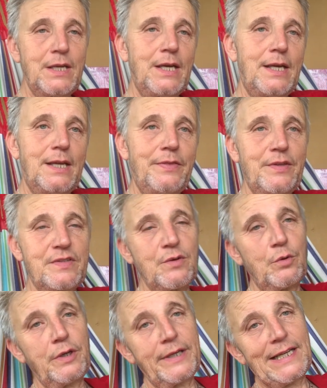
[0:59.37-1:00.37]
And the
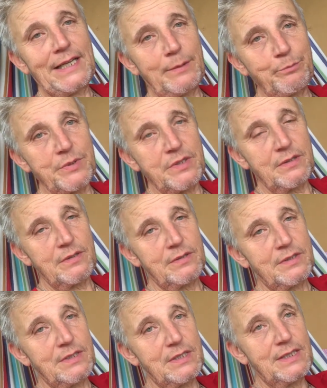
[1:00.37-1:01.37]
solar eclipse
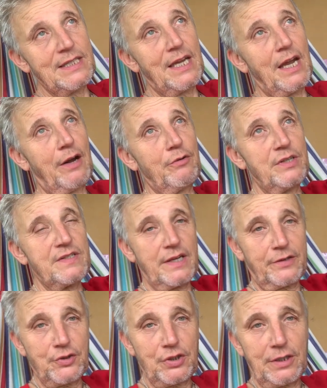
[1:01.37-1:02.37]
carries
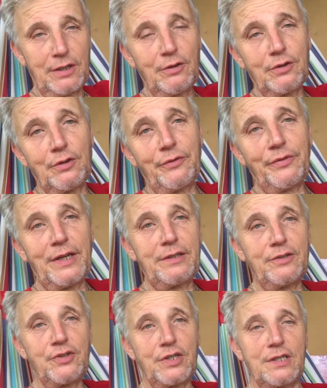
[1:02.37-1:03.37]
actually a lot of
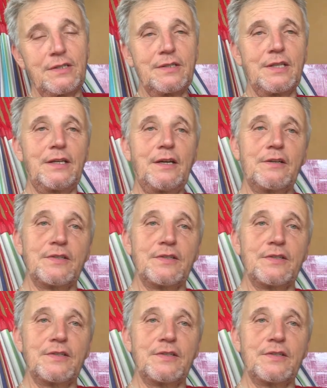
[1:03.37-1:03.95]
energies that are